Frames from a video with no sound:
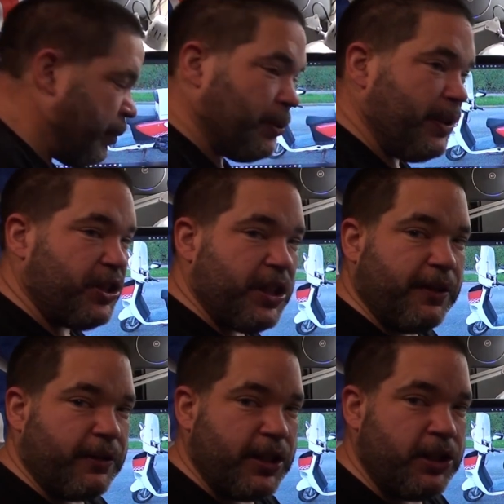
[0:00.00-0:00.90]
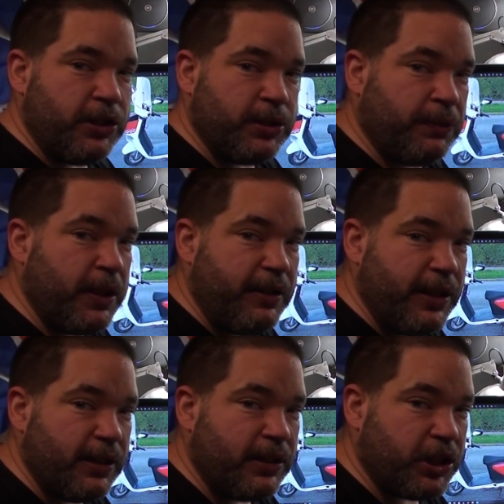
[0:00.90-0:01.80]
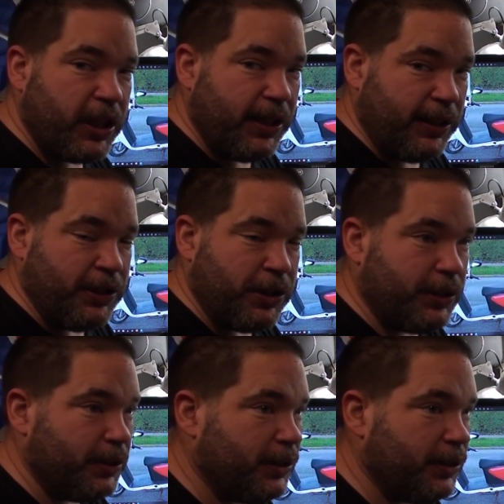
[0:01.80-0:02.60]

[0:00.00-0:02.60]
between generations, very little change.